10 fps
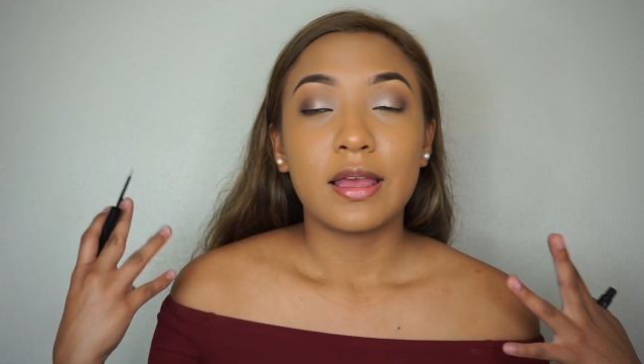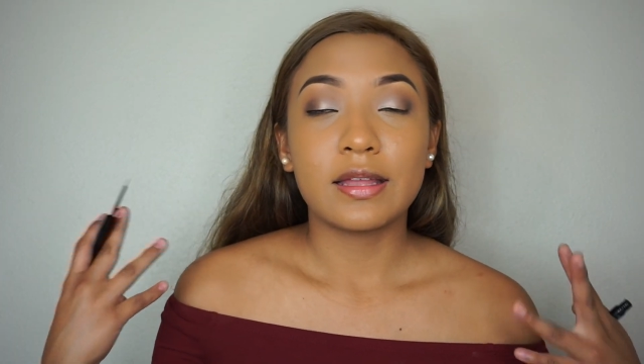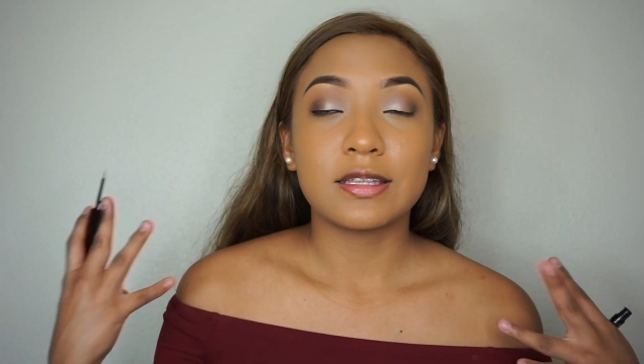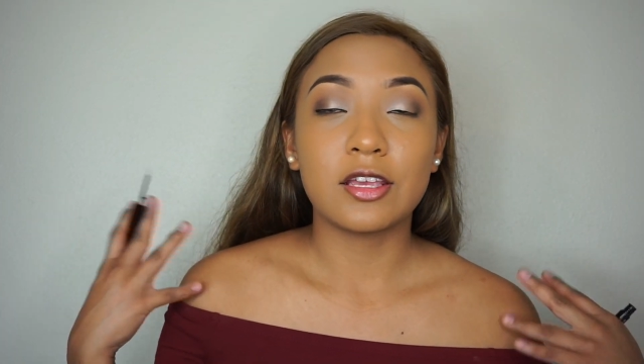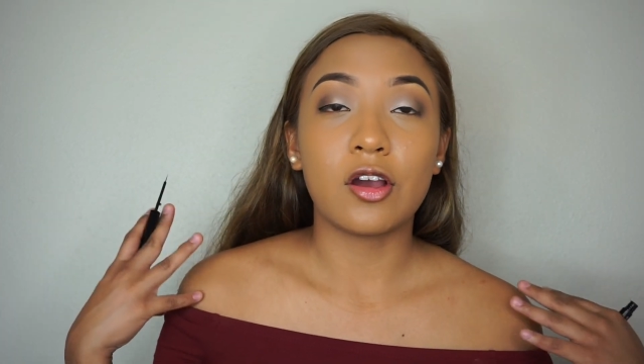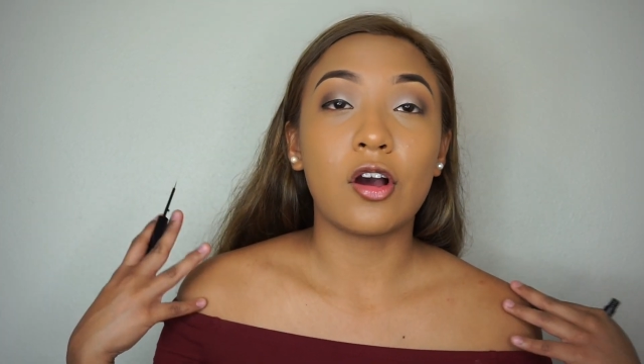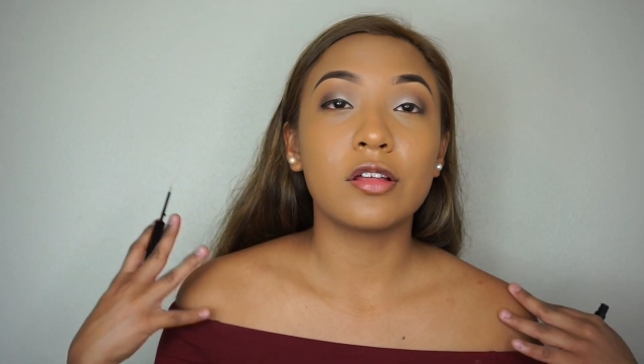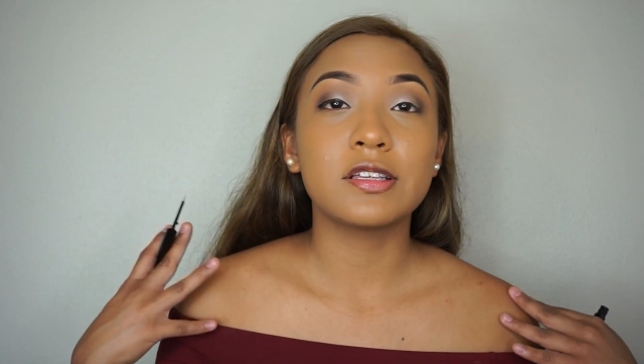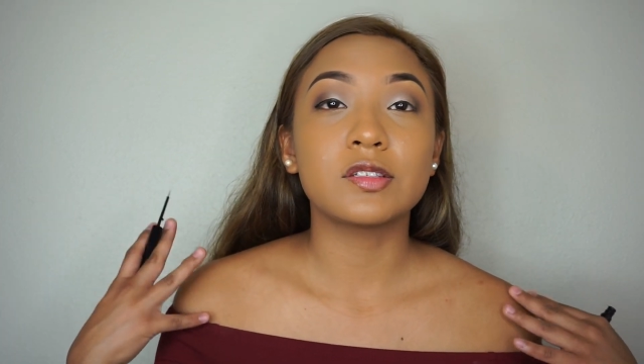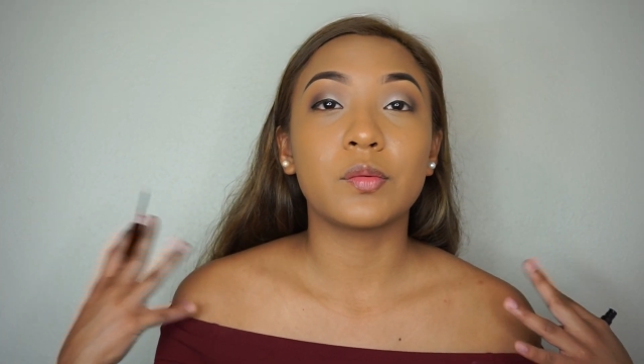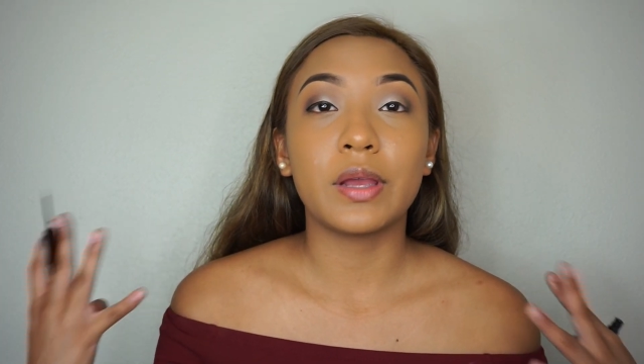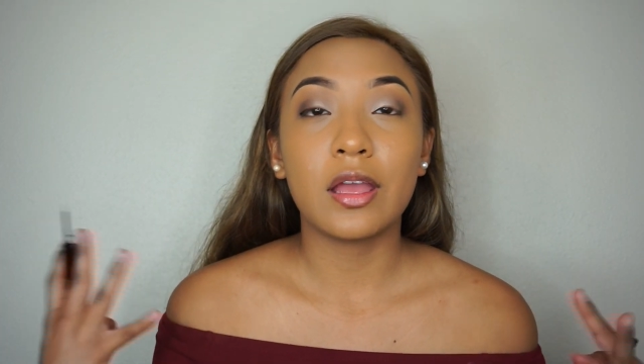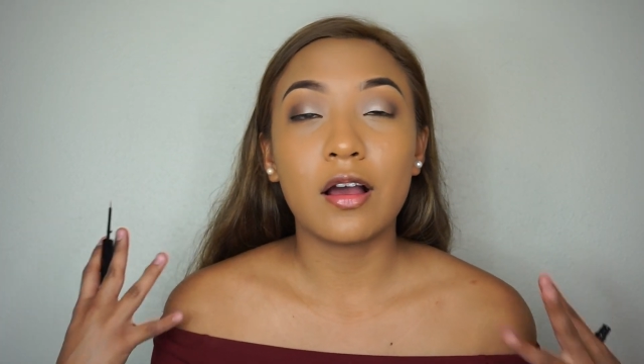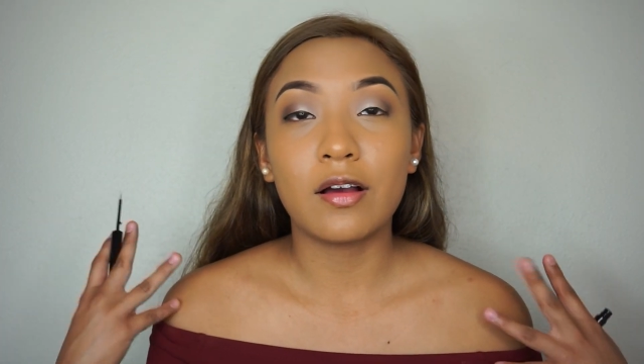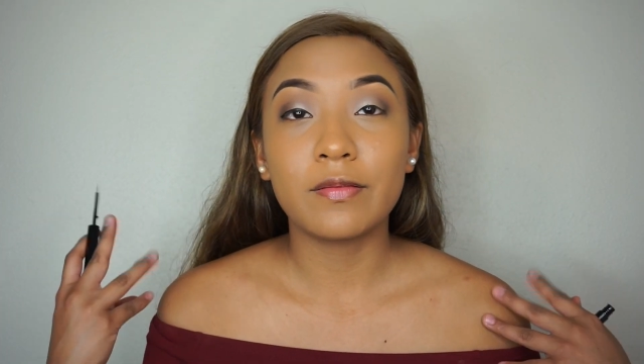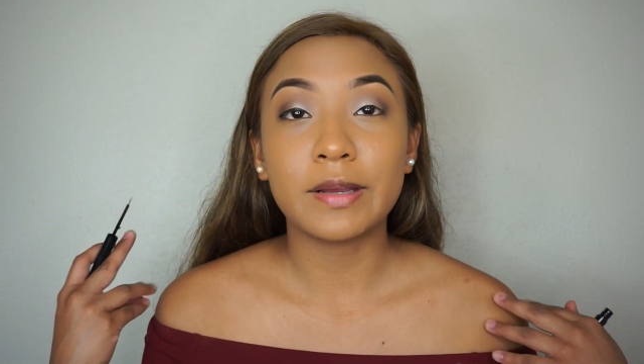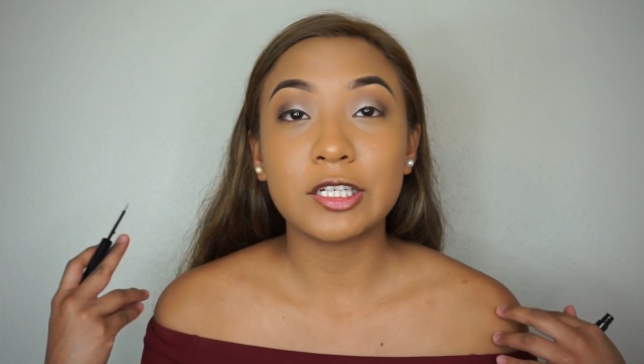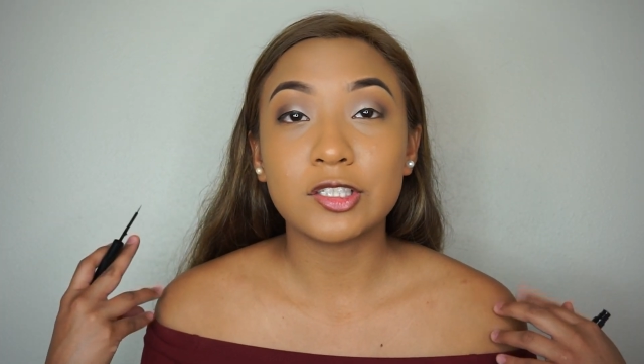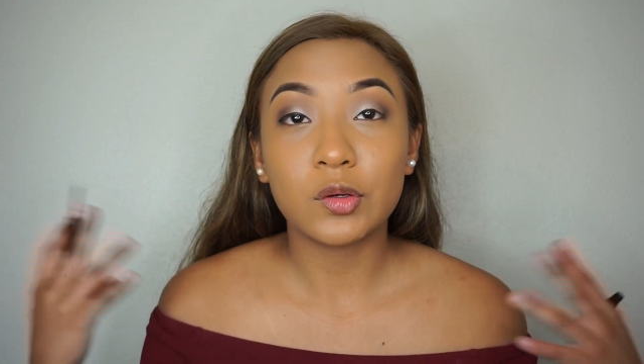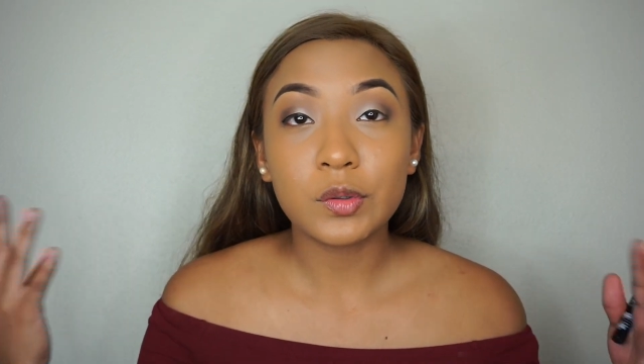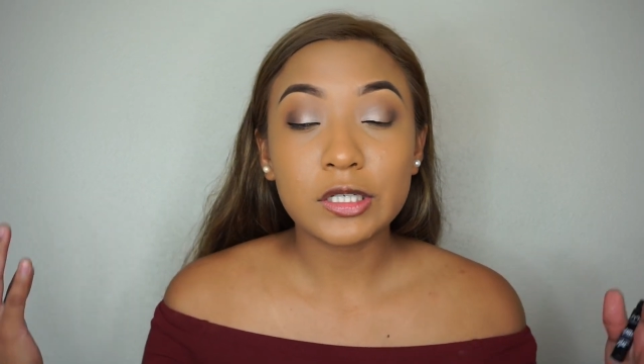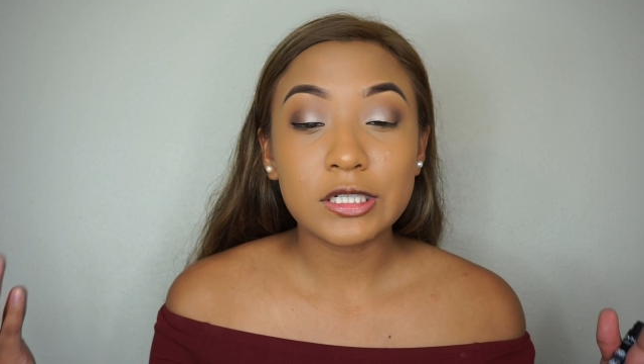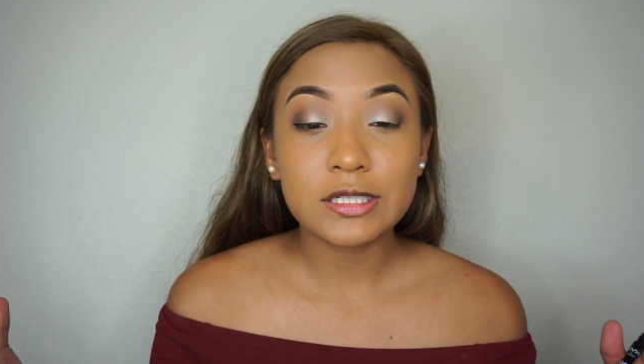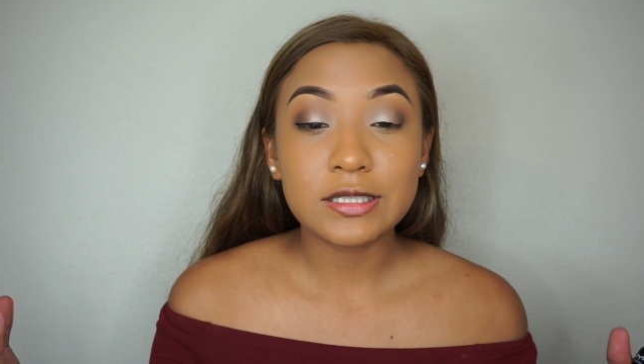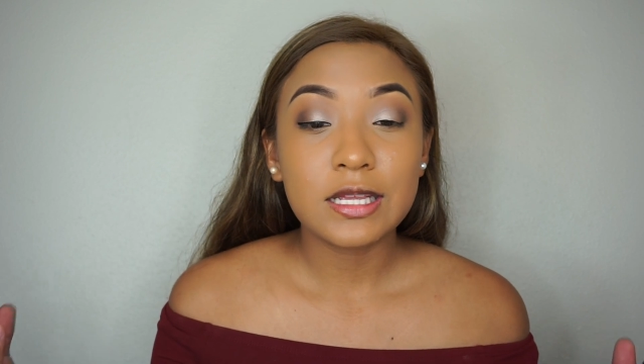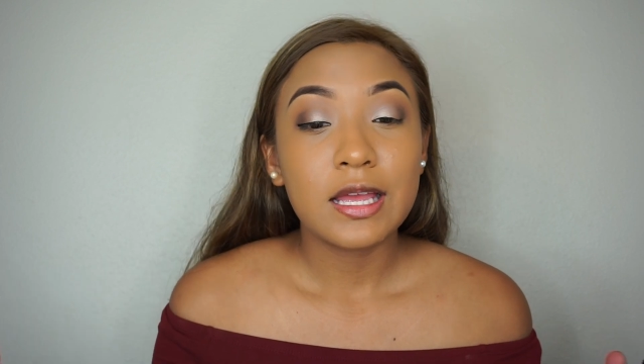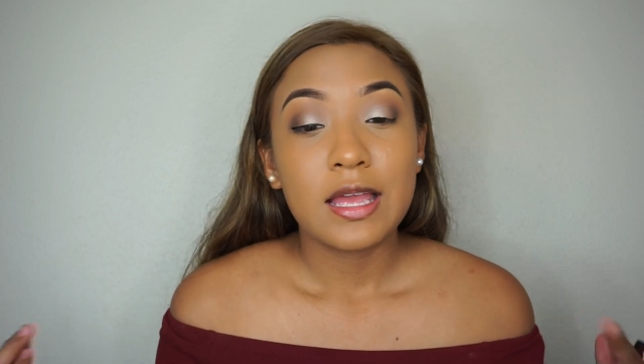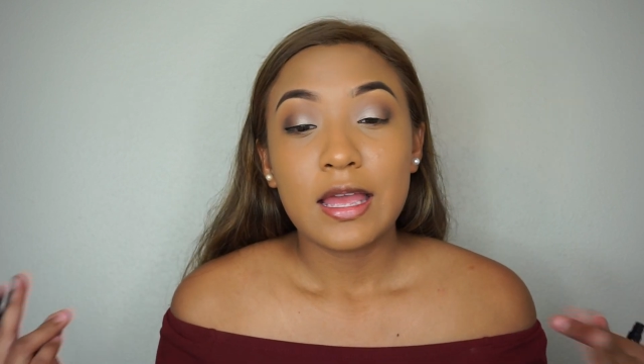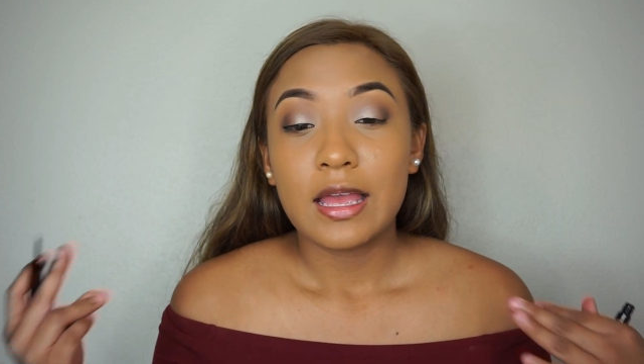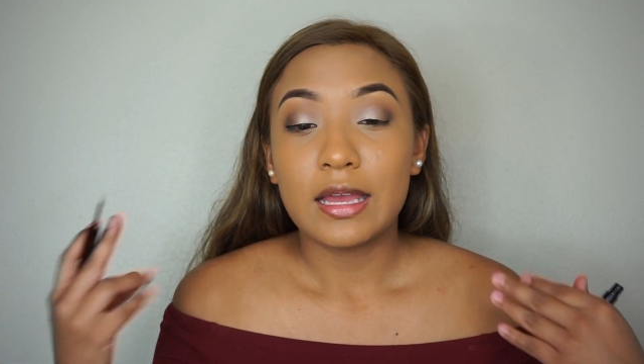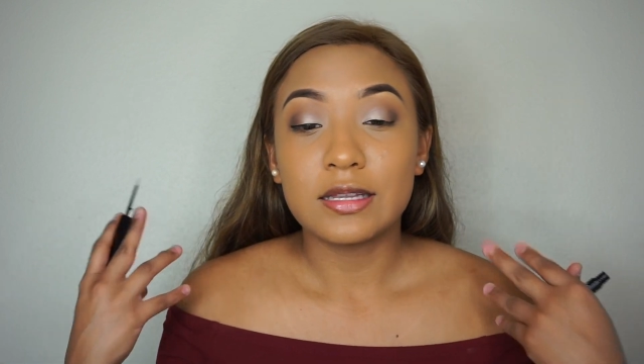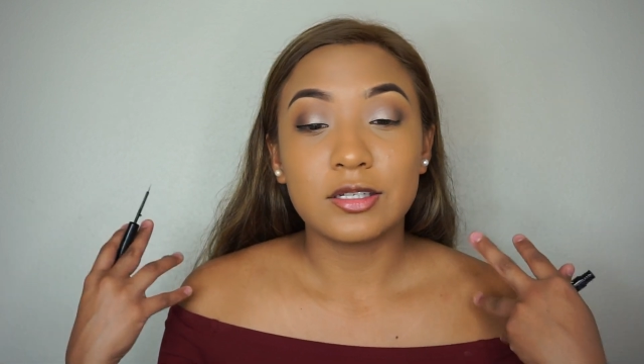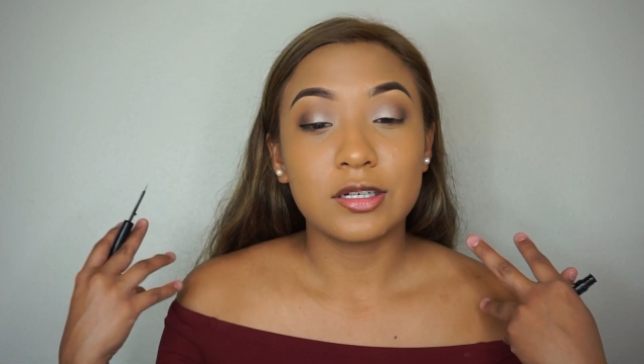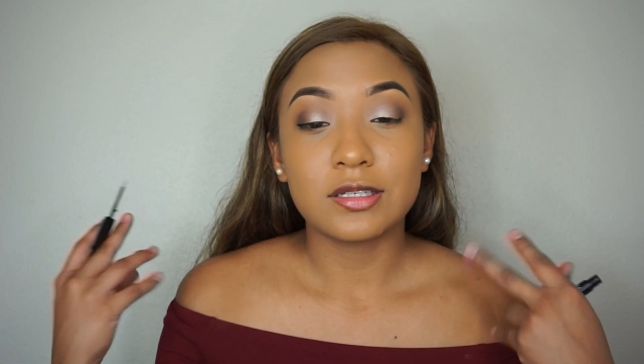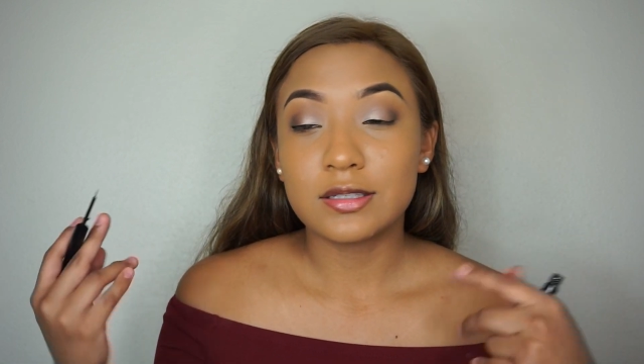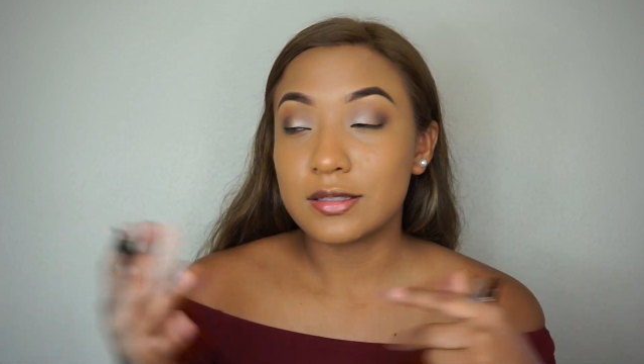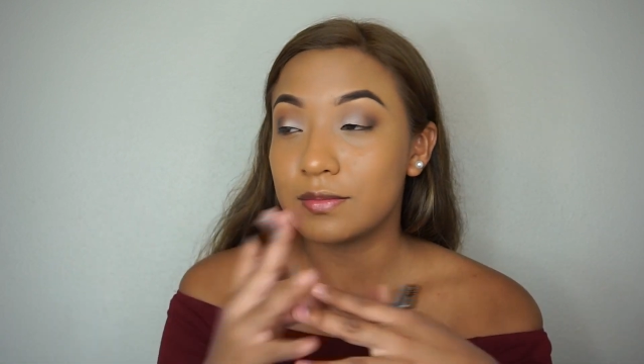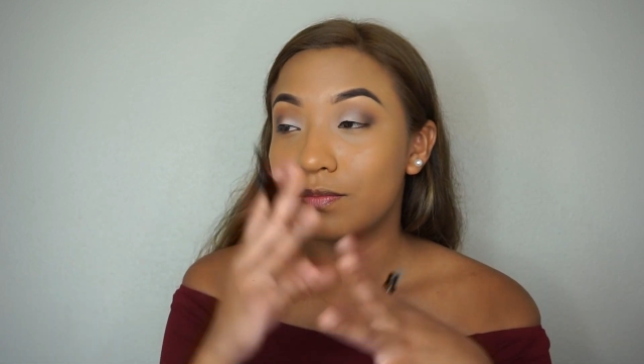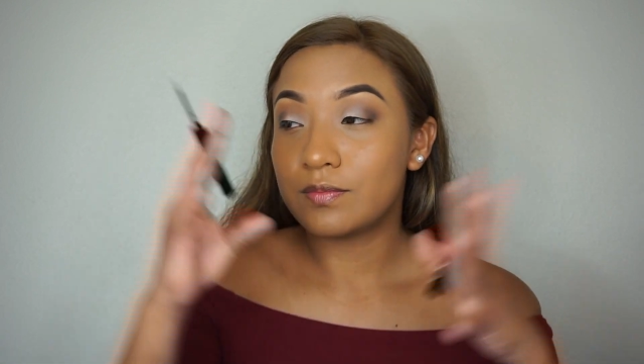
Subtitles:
and take all this weight off my shoulders and just